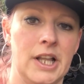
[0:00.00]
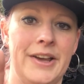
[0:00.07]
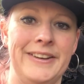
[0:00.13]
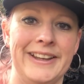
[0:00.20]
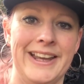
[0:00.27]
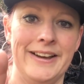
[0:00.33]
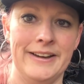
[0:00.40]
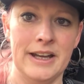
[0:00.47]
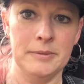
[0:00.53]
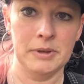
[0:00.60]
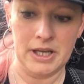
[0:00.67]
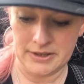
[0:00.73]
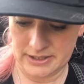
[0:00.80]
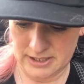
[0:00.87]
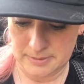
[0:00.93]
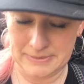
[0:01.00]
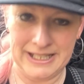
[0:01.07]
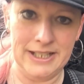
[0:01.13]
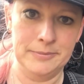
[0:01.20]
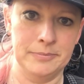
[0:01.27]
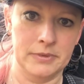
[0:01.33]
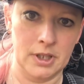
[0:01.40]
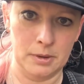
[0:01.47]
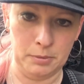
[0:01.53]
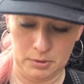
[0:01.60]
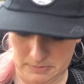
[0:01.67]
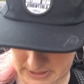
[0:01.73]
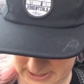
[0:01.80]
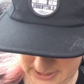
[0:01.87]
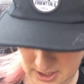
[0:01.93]
Okay, I am going in a minute, I
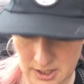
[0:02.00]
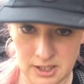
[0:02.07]
promise.